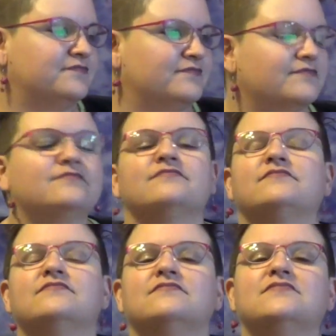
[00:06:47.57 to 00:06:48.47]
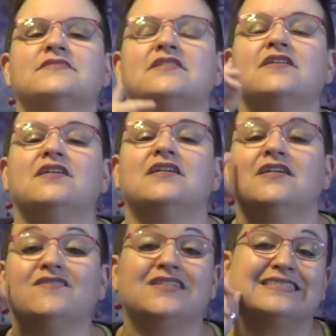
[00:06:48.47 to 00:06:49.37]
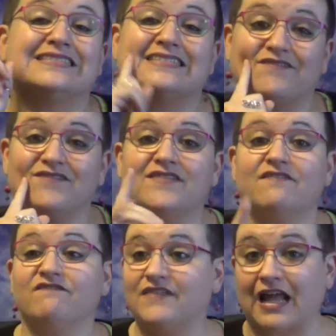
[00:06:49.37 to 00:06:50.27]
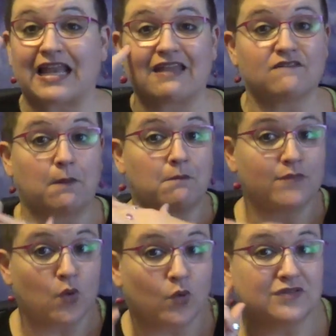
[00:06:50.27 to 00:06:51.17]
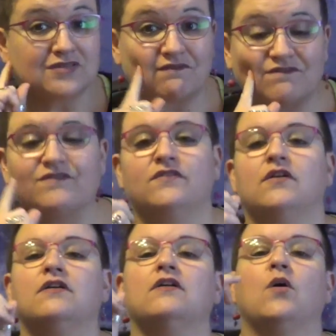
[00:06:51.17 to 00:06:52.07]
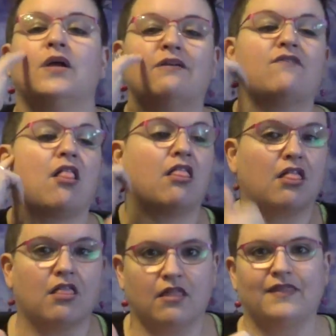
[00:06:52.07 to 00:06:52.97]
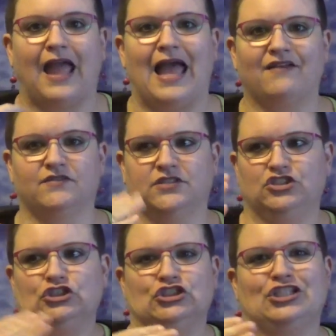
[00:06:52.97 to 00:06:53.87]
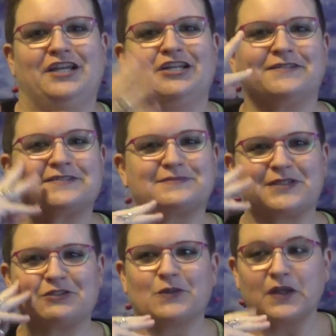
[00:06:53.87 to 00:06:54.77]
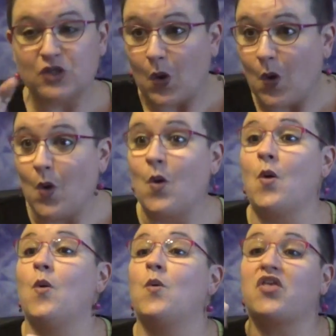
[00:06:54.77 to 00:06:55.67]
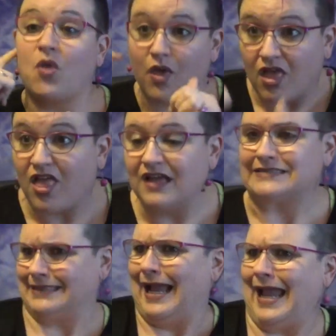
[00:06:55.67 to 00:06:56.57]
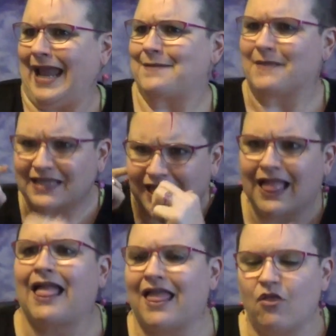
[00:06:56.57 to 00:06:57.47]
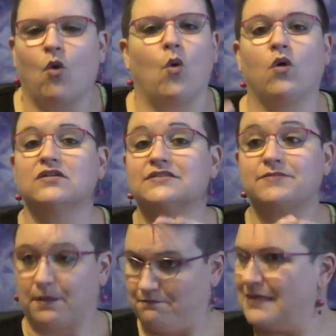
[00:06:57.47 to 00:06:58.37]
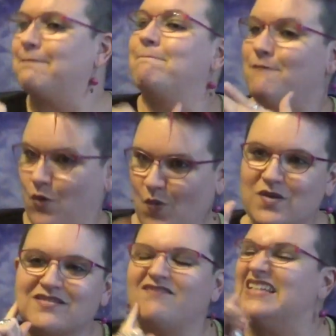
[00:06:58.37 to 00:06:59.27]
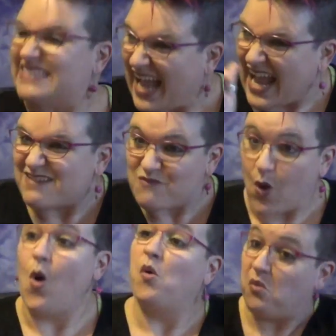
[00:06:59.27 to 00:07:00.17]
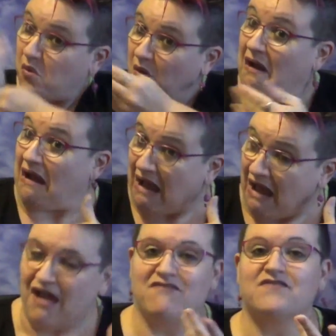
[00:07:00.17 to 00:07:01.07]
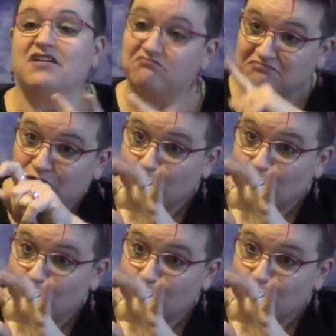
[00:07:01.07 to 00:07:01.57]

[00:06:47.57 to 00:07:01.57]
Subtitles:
They also they like to find out if you were born deaf or how you lost your hearing loss, because they have that same shared experience with each